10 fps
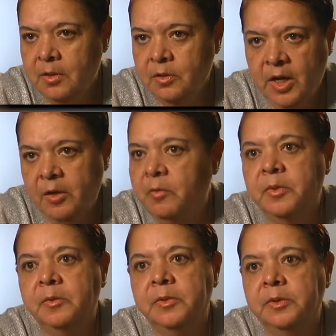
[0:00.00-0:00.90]

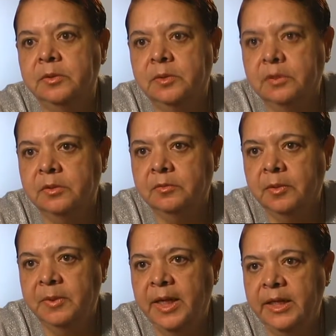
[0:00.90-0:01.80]
terrible abuse
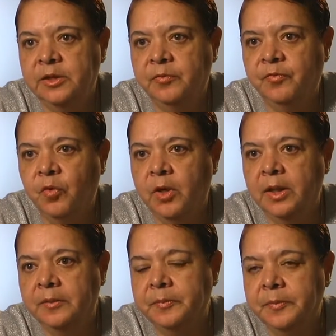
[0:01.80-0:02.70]
from the age of four.
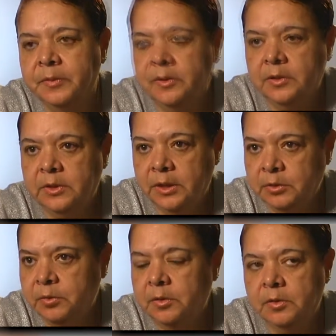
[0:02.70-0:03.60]

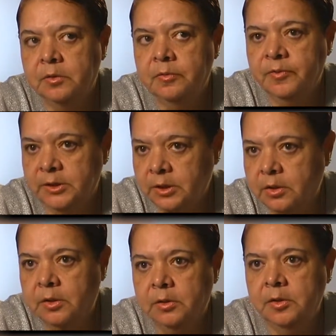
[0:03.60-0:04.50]
Sexual,
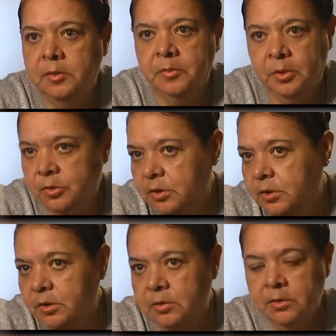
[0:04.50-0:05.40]
physical,
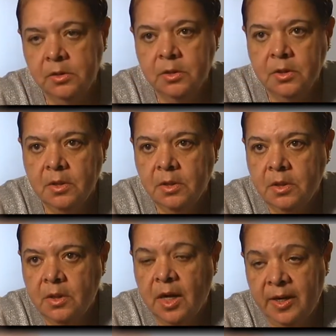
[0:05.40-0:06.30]
emotional.
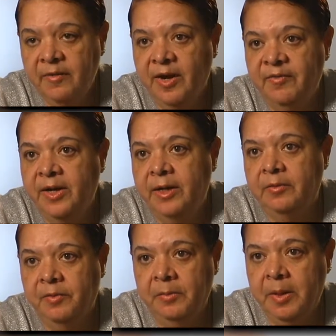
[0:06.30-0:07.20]
I, I've had it
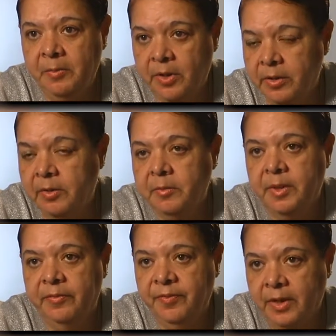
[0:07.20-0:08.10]
from my mother,
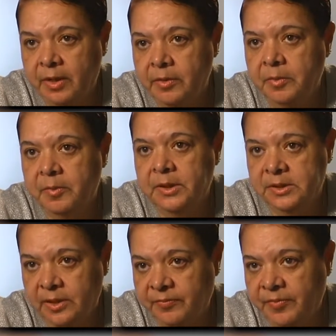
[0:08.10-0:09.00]
my father, my
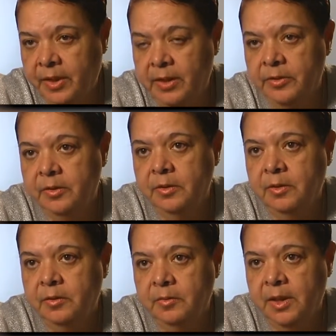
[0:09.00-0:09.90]
stepfather,
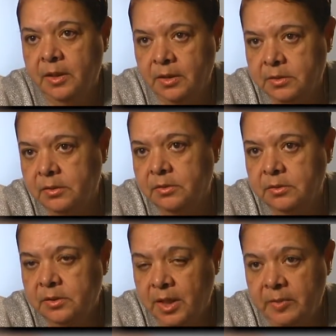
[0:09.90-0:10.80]
my uncles.
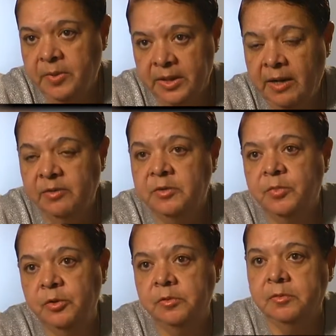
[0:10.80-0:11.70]
I've been I was
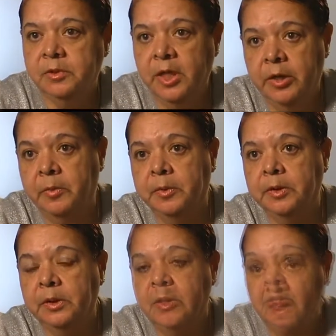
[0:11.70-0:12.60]
abused terrible.
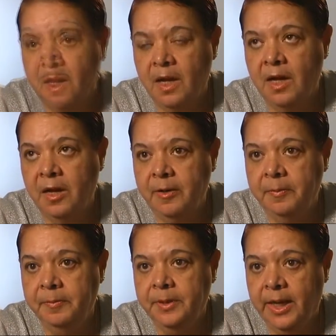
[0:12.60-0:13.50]

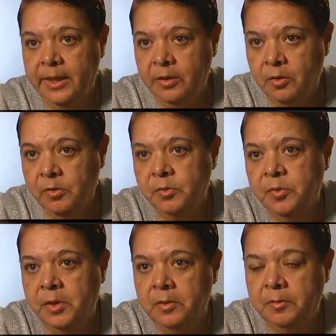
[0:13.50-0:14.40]
I'm diagnosed
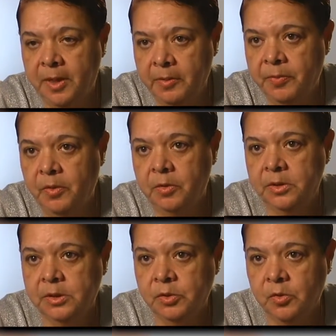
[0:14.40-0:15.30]
with bipolar
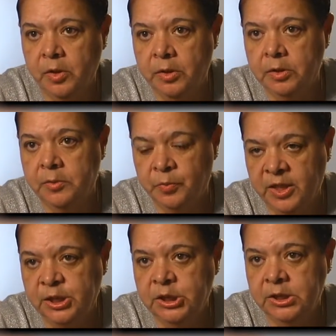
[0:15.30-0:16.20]
disorder
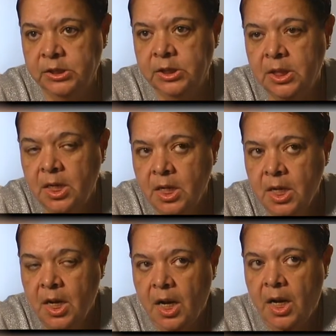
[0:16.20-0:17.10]
depression.
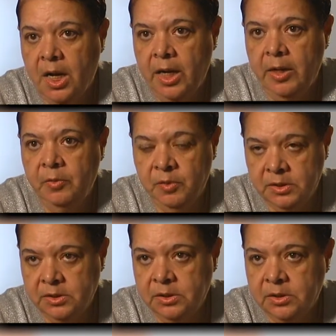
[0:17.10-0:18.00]
I
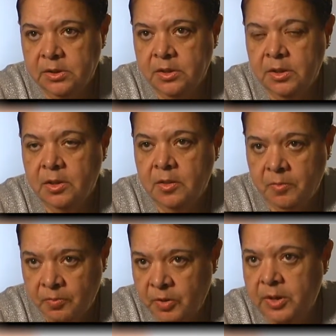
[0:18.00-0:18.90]
was
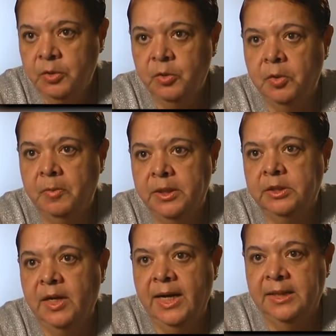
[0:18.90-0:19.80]
put into a
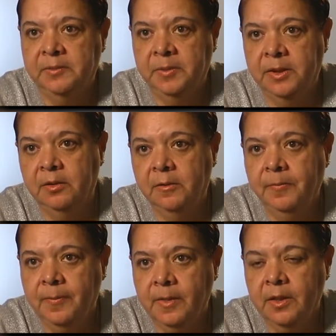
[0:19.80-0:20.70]
mental hospital,
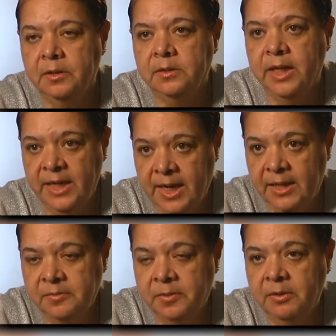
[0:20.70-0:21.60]
state
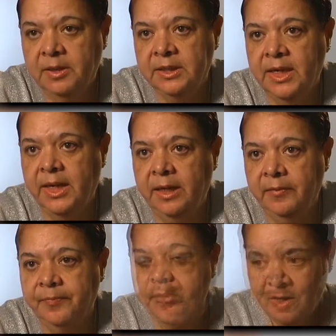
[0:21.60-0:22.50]
hospital at that.
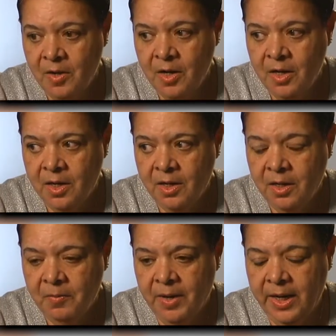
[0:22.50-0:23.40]

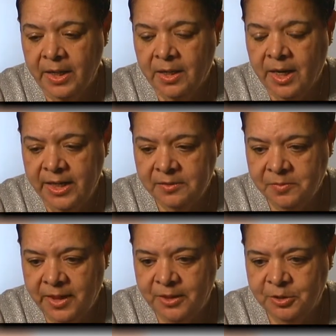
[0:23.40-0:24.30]
My case
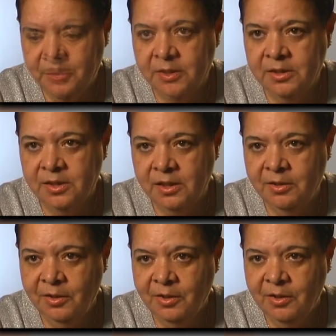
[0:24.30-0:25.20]
manager, she
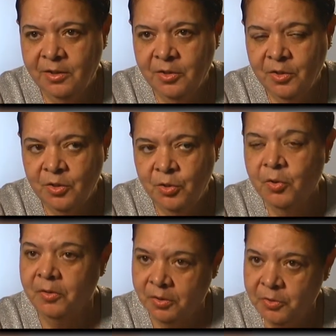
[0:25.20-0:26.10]
said, "You
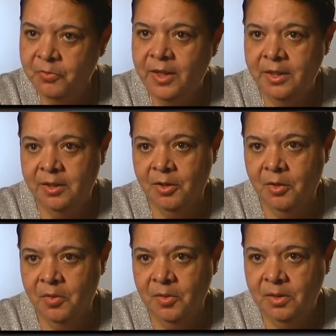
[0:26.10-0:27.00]
are you ready to
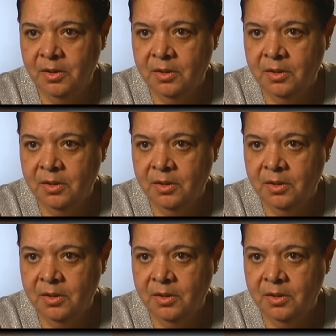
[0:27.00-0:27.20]
go